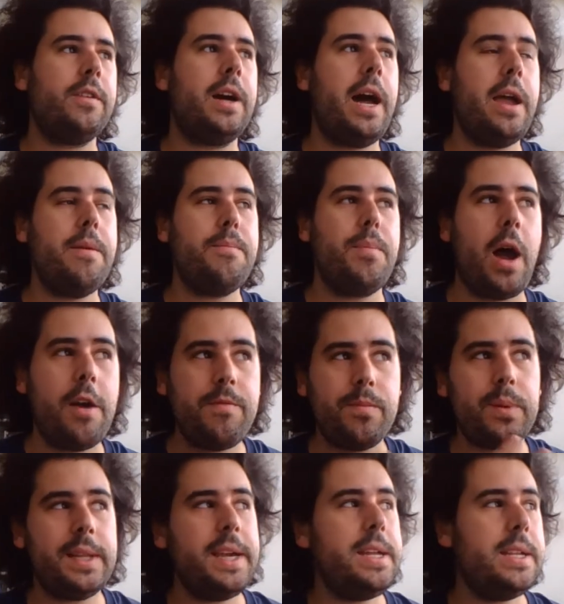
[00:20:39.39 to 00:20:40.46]
I
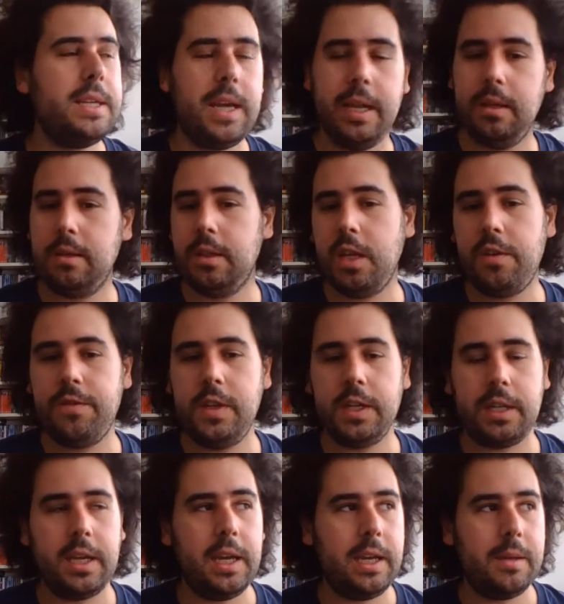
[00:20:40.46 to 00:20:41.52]
played it and loved
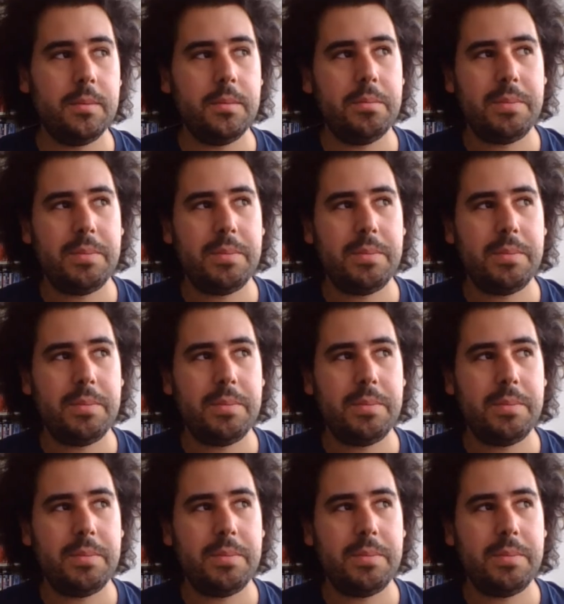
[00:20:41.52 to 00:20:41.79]
that game,